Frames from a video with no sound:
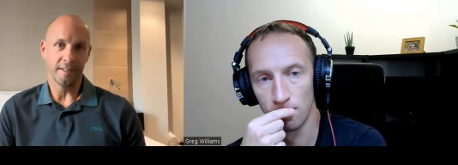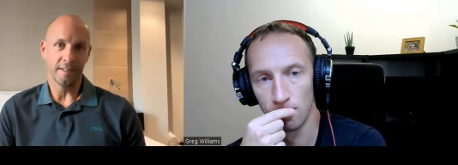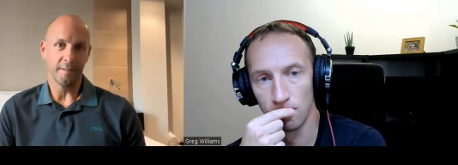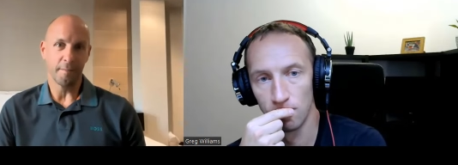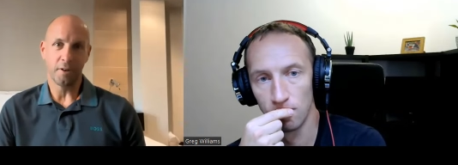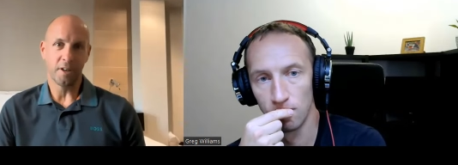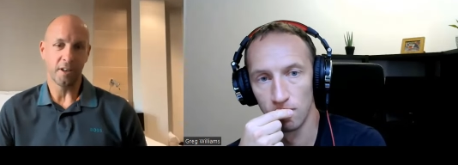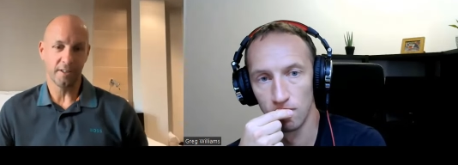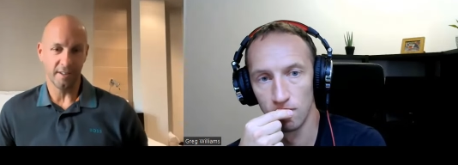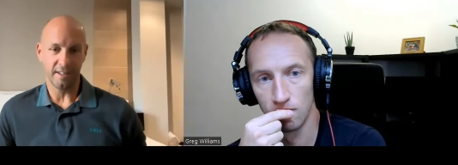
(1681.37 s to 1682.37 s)
Speaker 1: the the
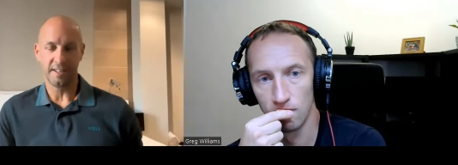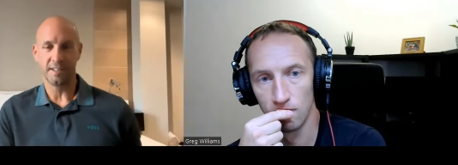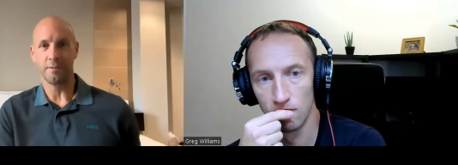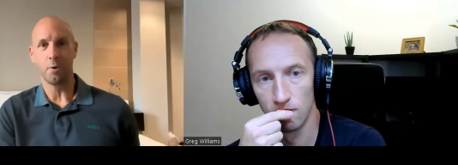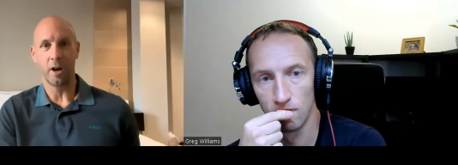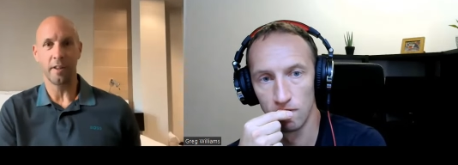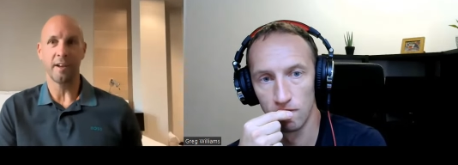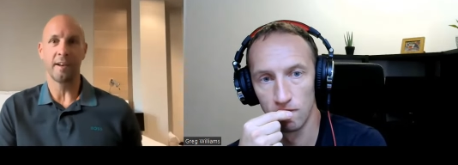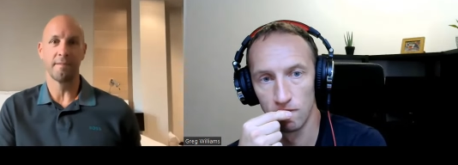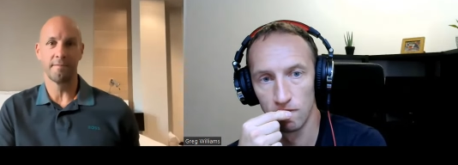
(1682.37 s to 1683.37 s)
podcast and listening to what
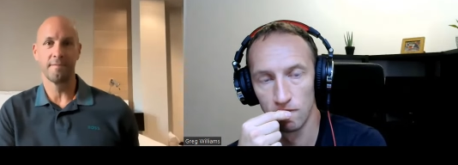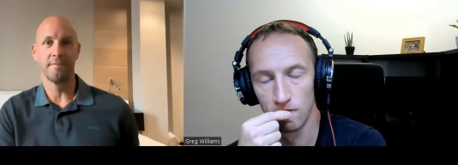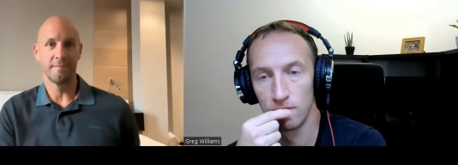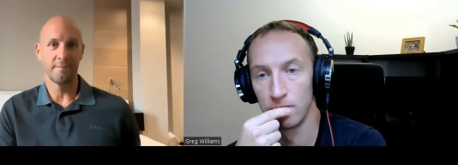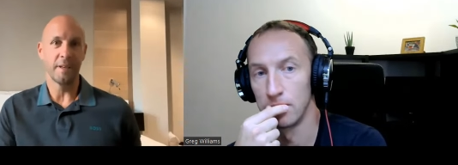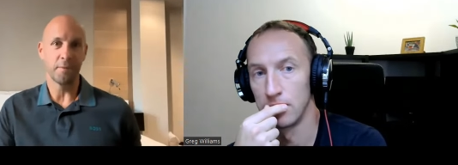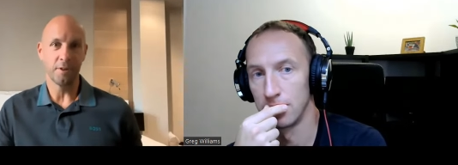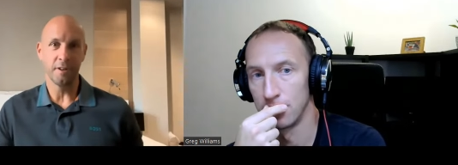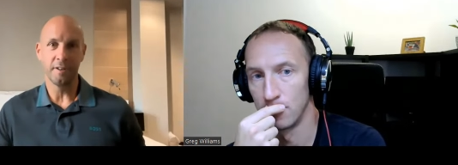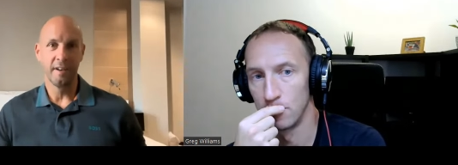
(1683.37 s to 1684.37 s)
other people
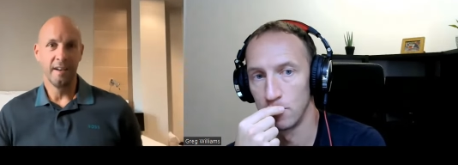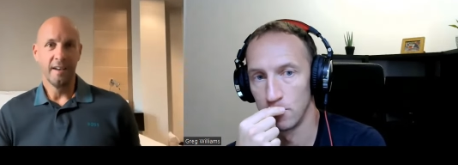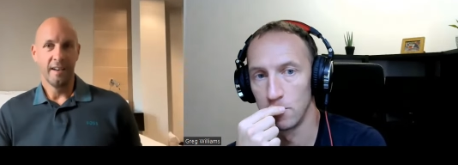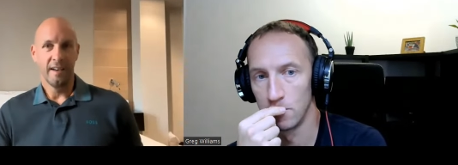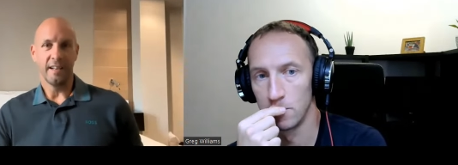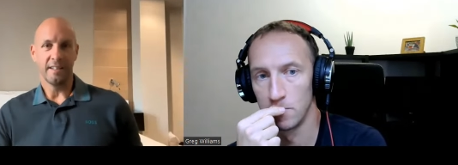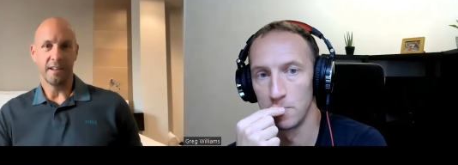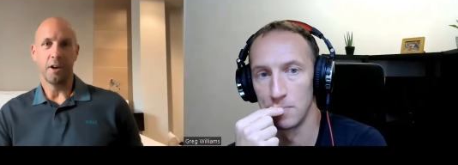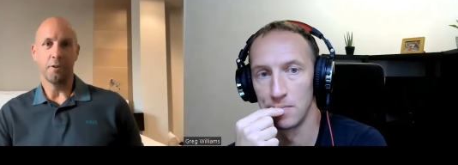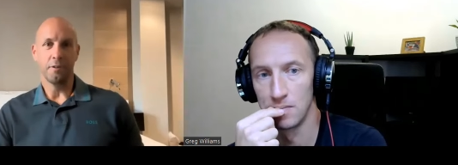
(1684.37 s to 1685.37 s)
do, it is
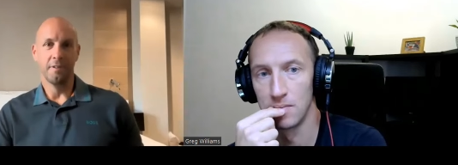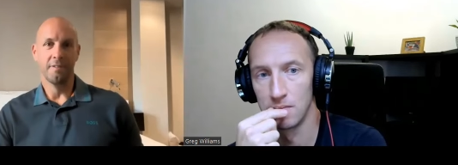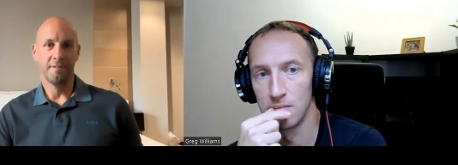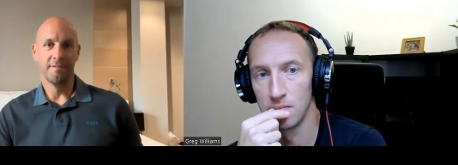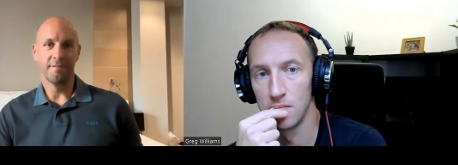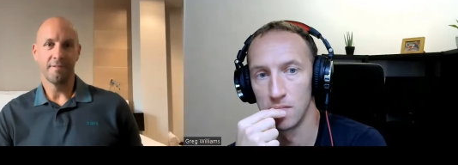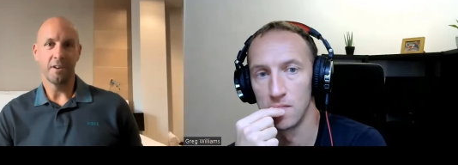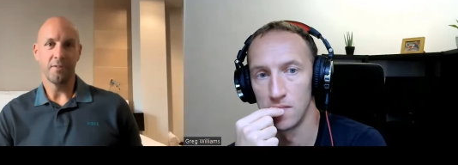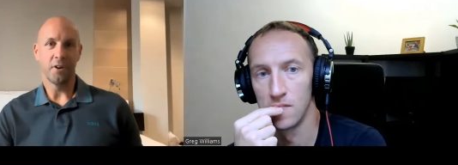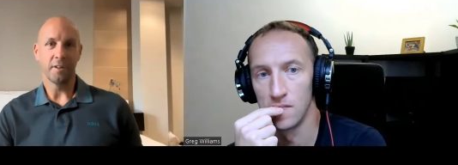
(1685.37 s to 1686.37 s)
low,
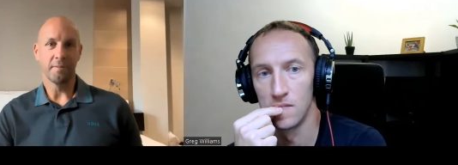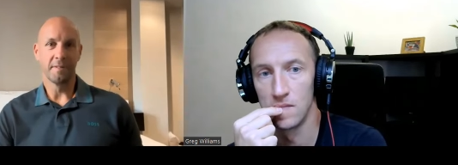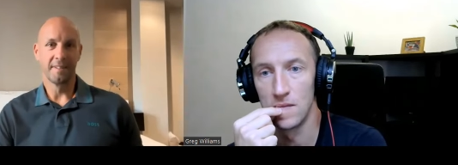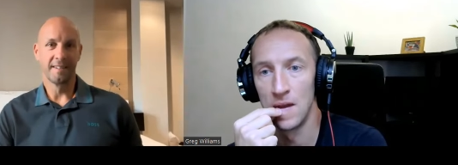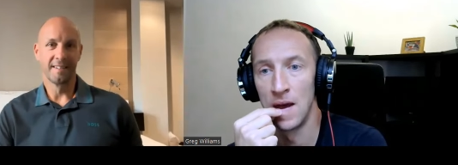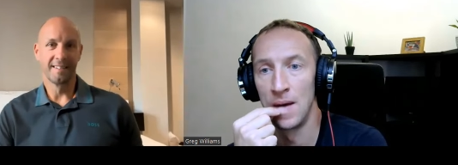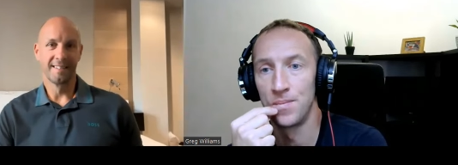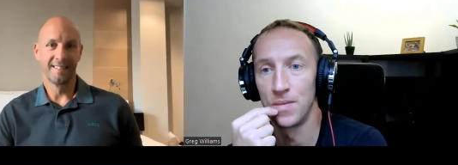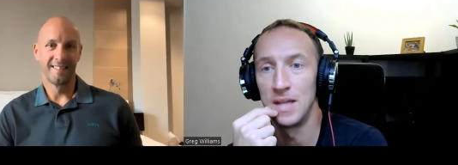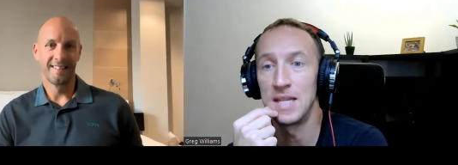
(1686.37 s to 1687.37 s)
low volume.
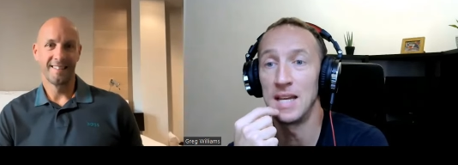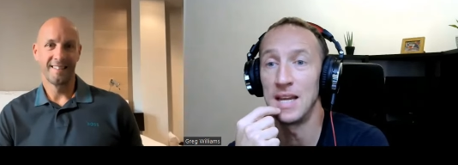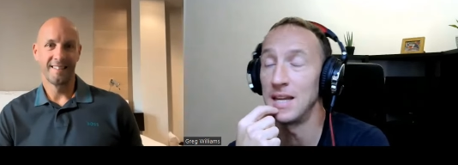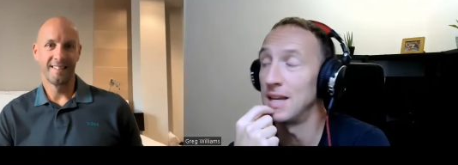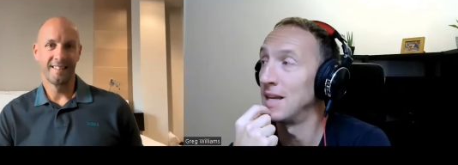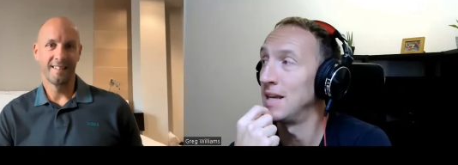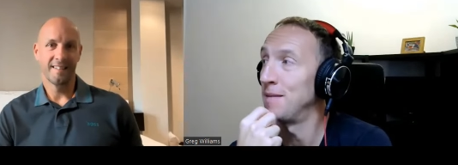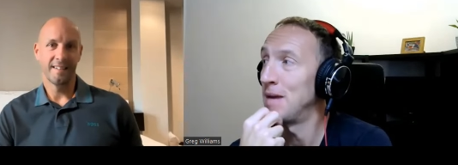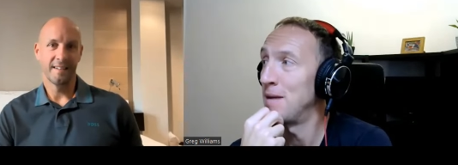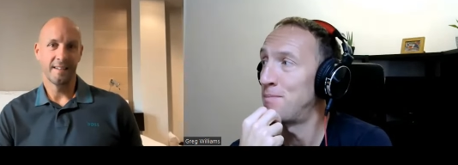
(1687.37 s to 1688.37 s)
Speaker 2: Yeah. Is it, it,
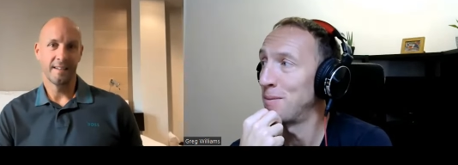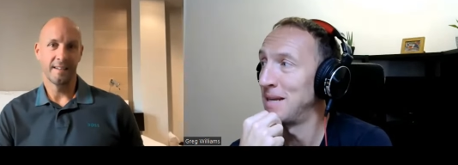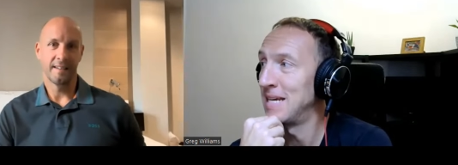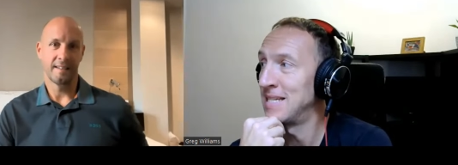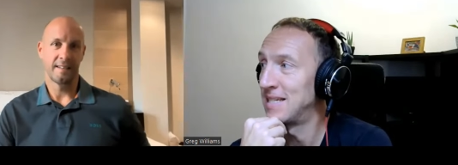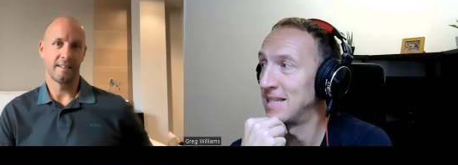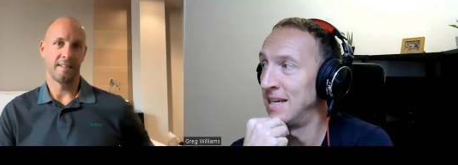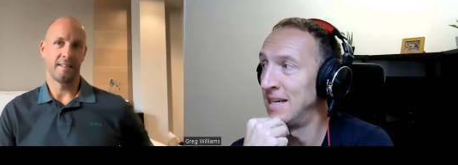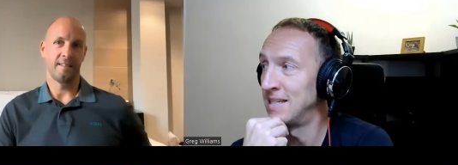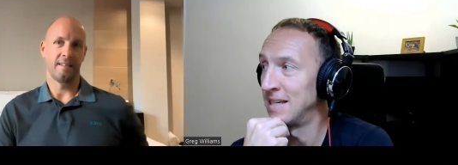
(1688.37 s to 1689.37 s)
it, it probably
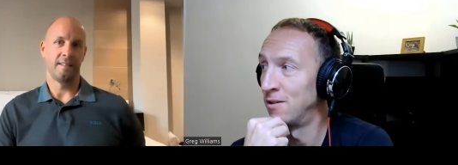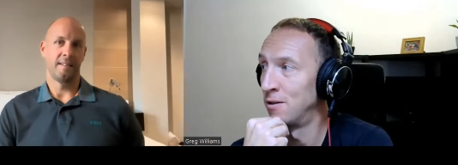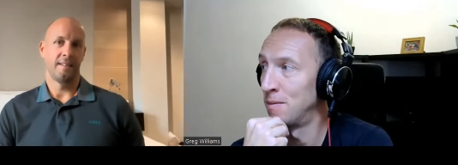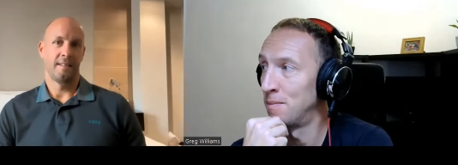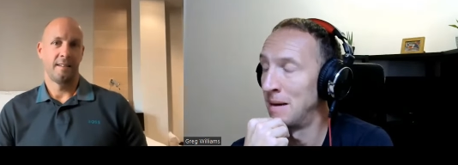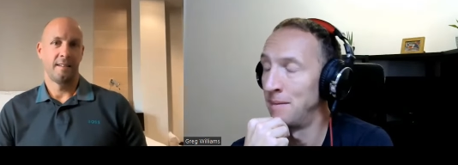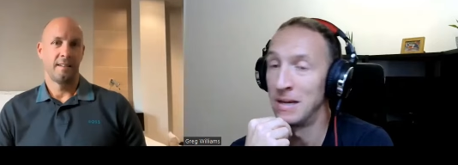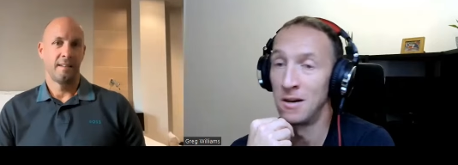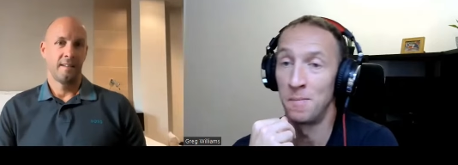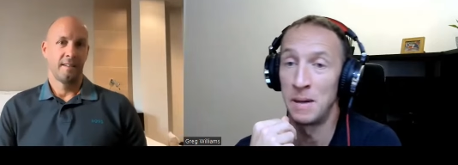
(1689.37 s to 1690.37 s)
is easy, or
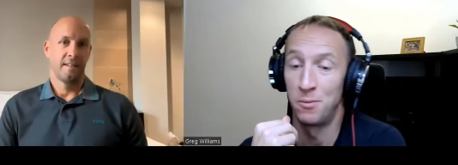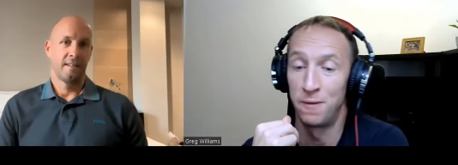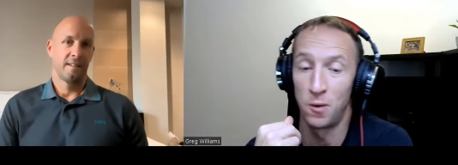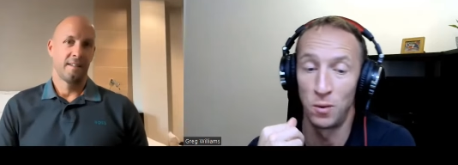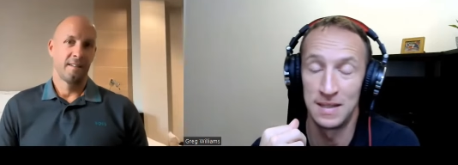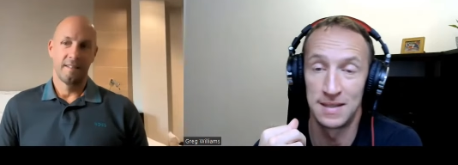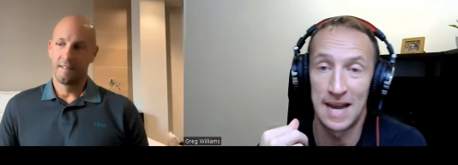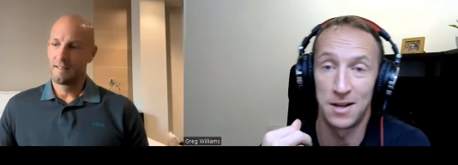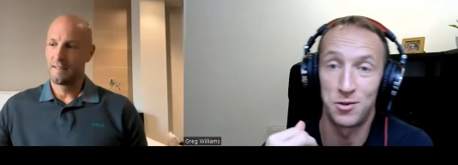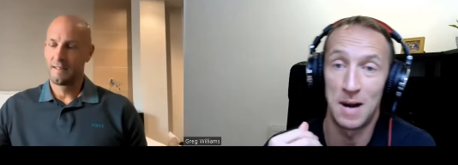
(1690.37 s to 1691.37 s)
maybe a lot of people fall
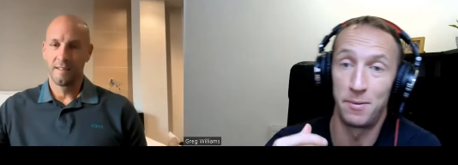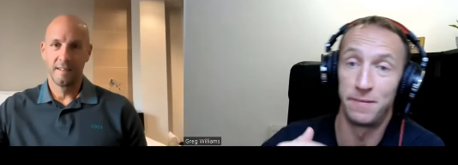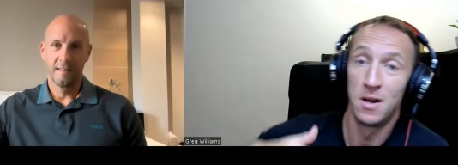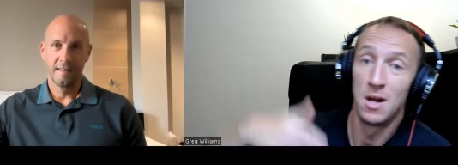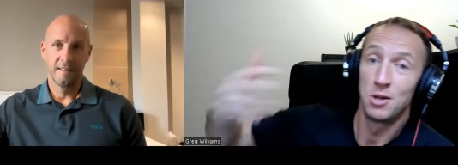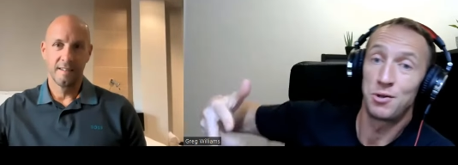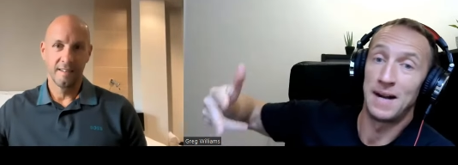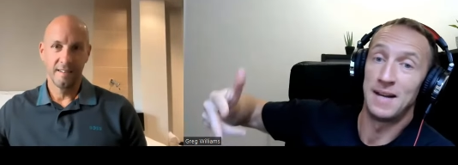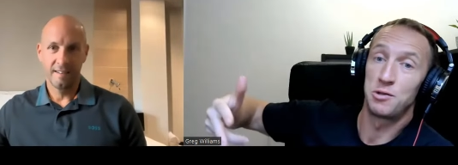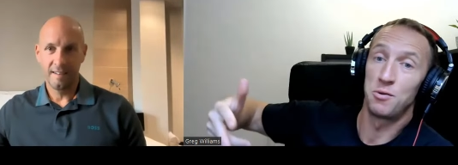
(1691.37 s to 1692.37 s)
into that trap of
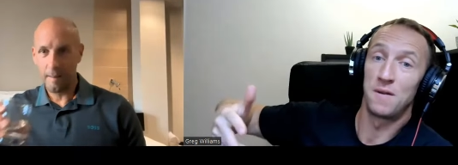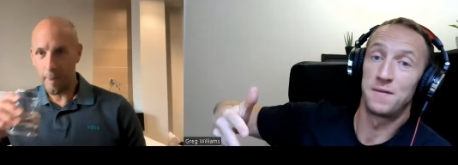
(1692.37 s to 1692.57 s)
training too